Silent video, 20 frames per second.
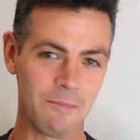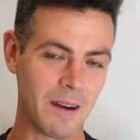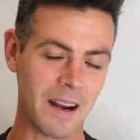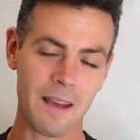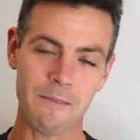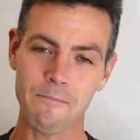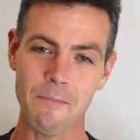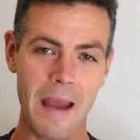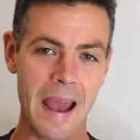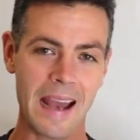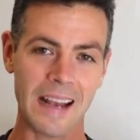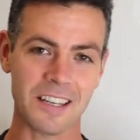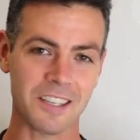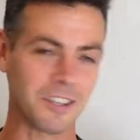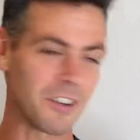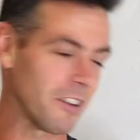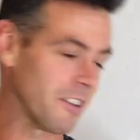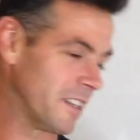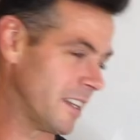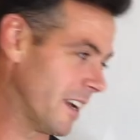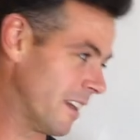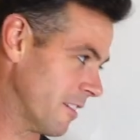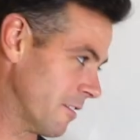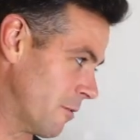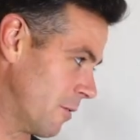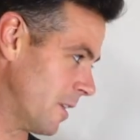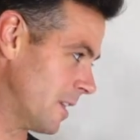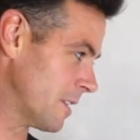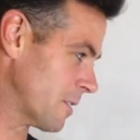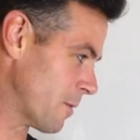but I mashed all the
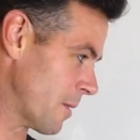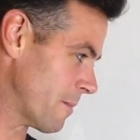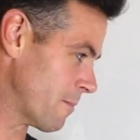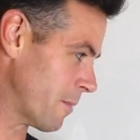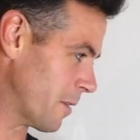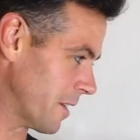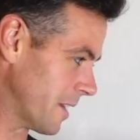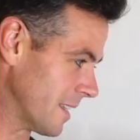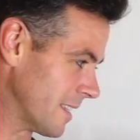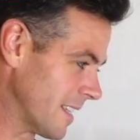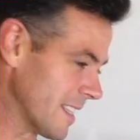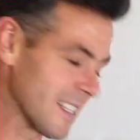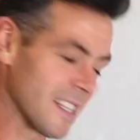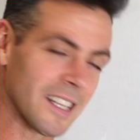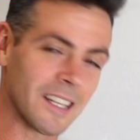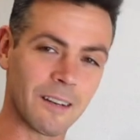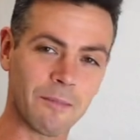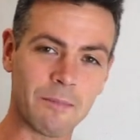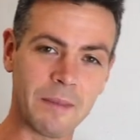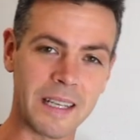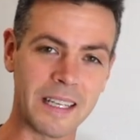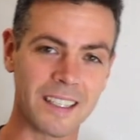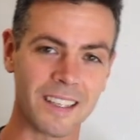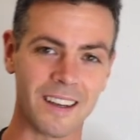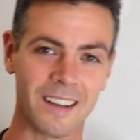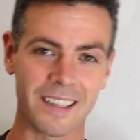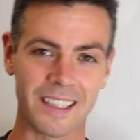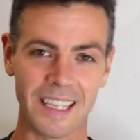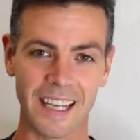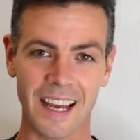other ones when putting this little piece
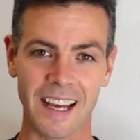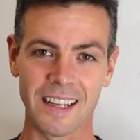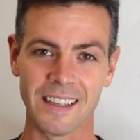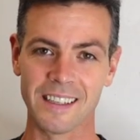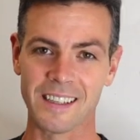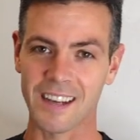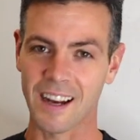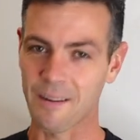on the edge.